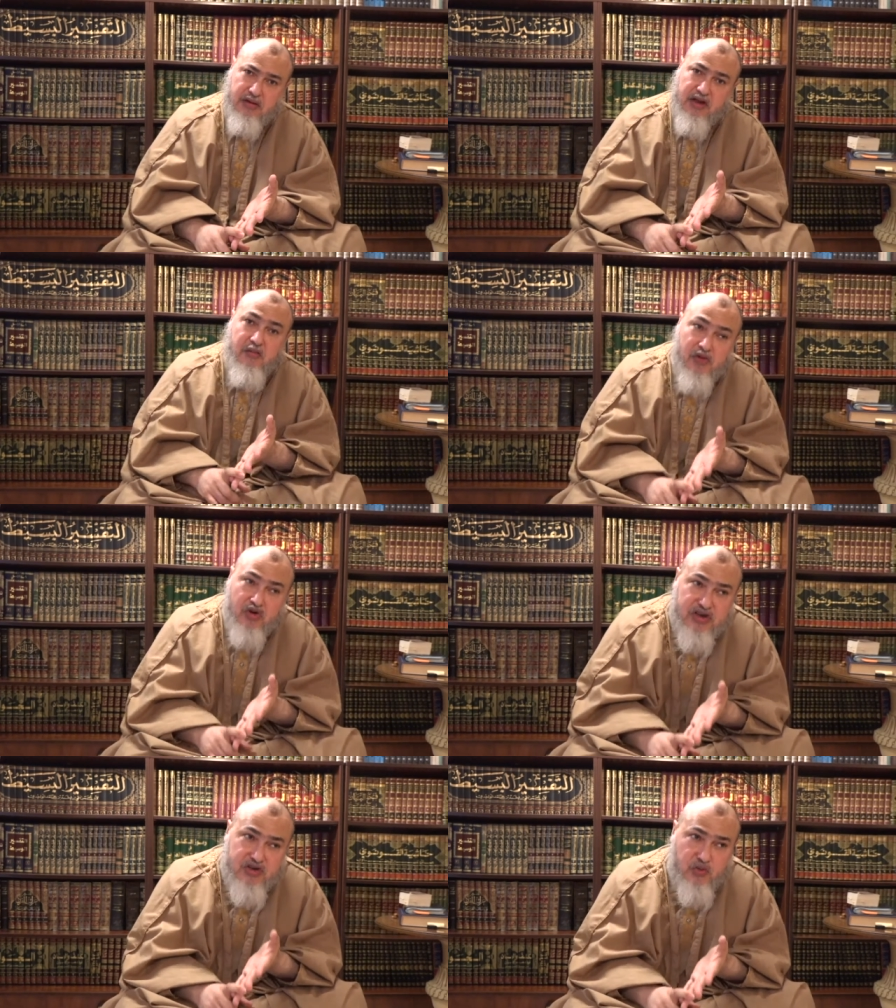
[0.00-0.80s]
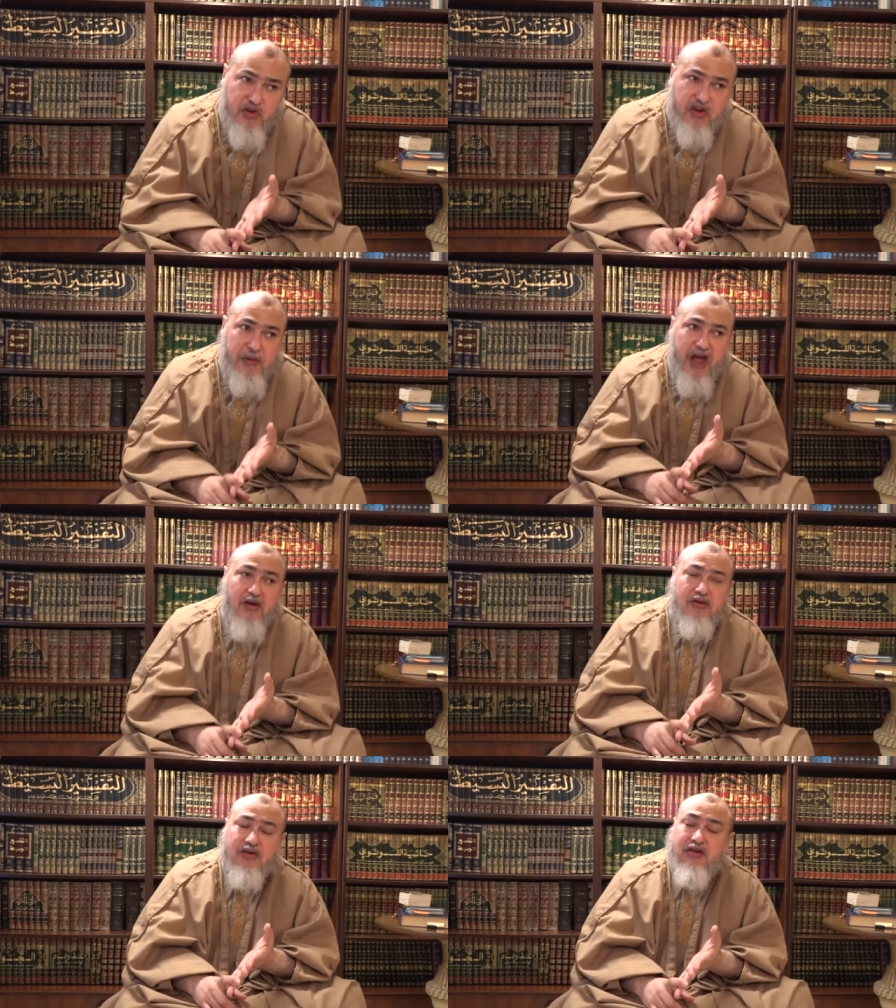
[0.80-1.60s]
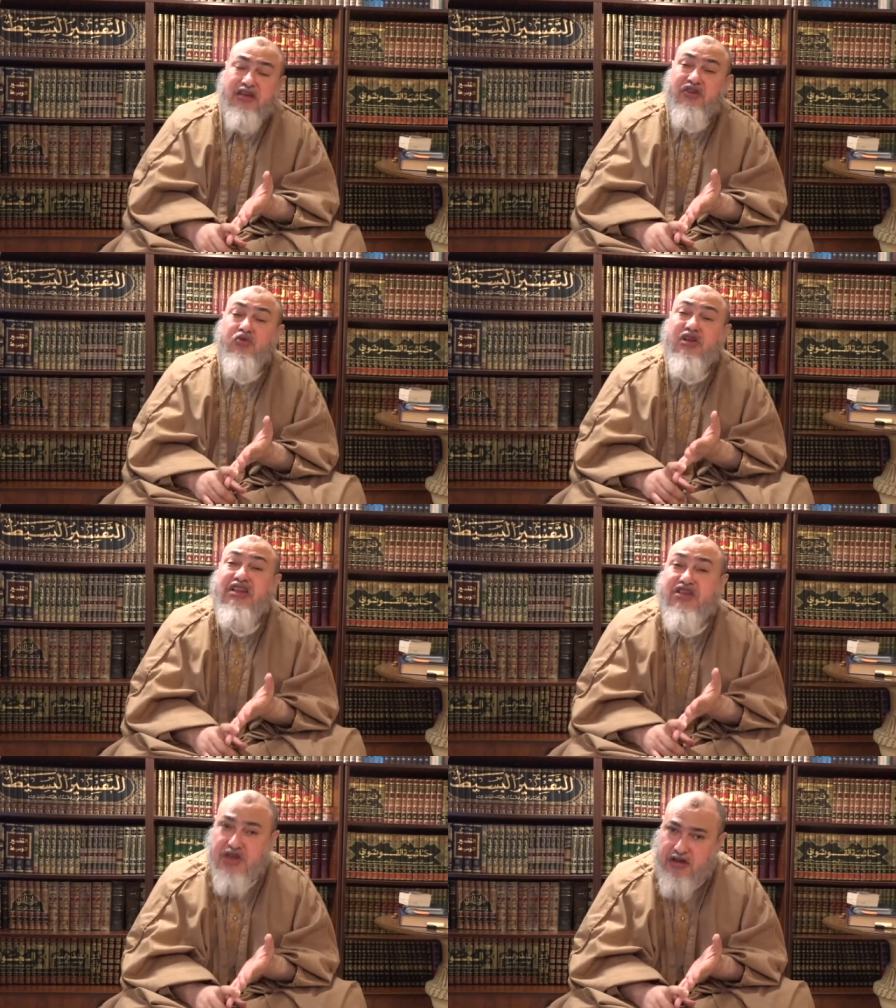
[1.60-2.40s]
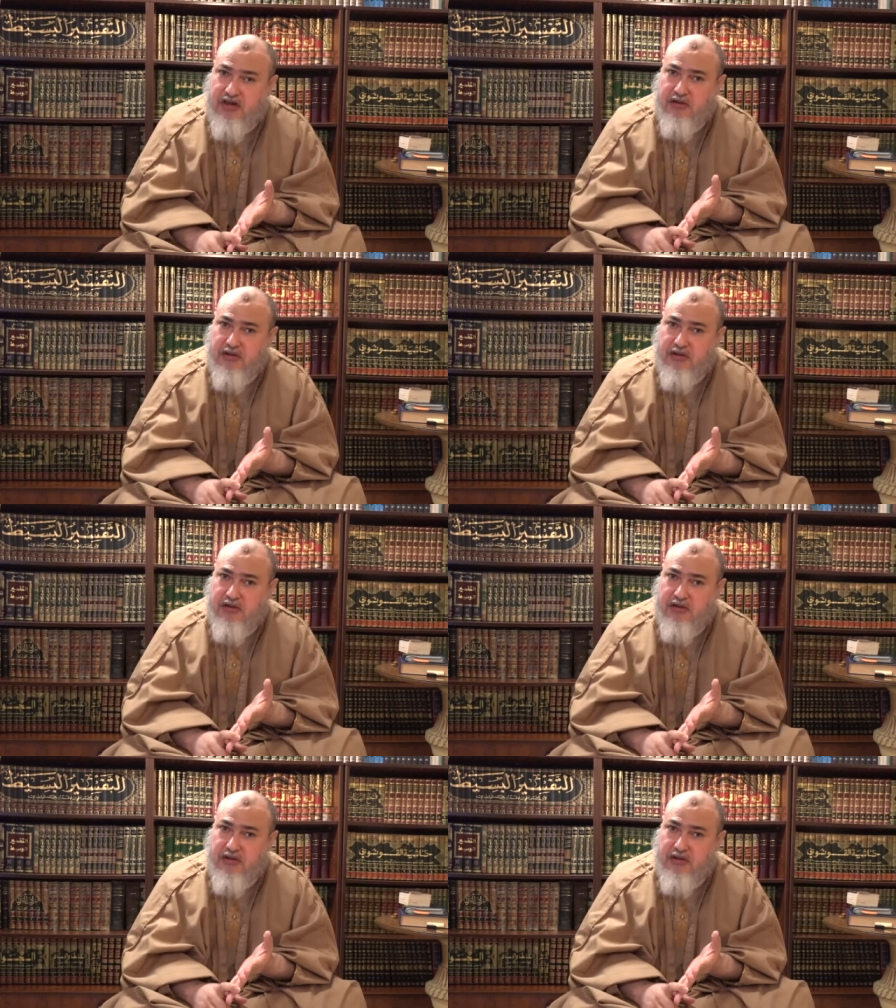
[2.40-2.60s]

That Moses was about a religion.